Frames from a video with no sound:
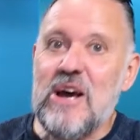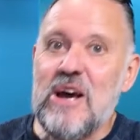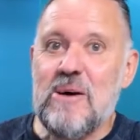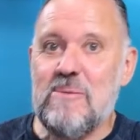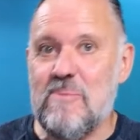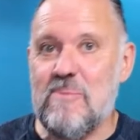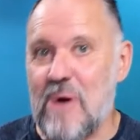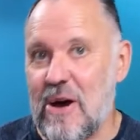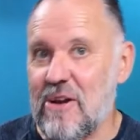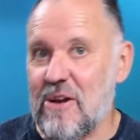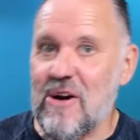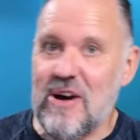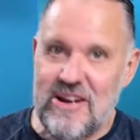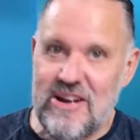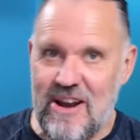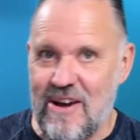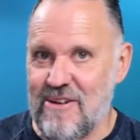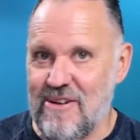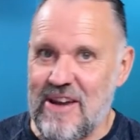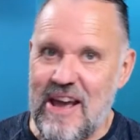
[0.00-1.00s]
but I
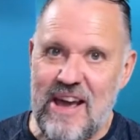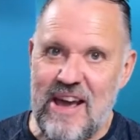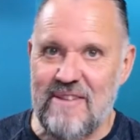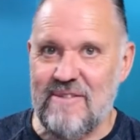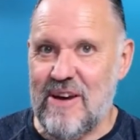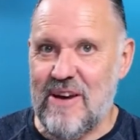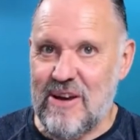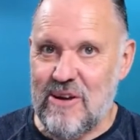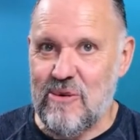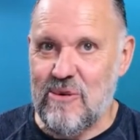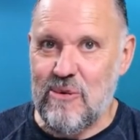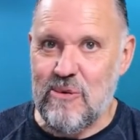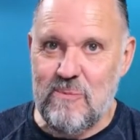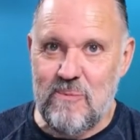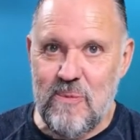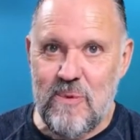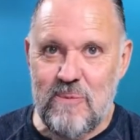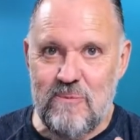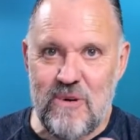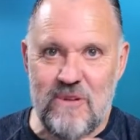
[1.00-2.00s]
don't have a good
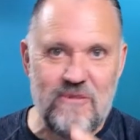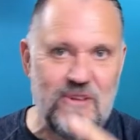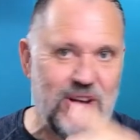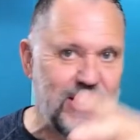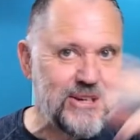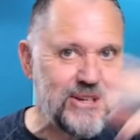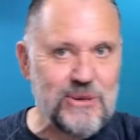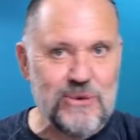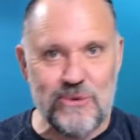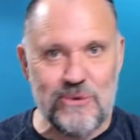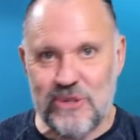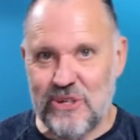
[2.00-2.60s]
professional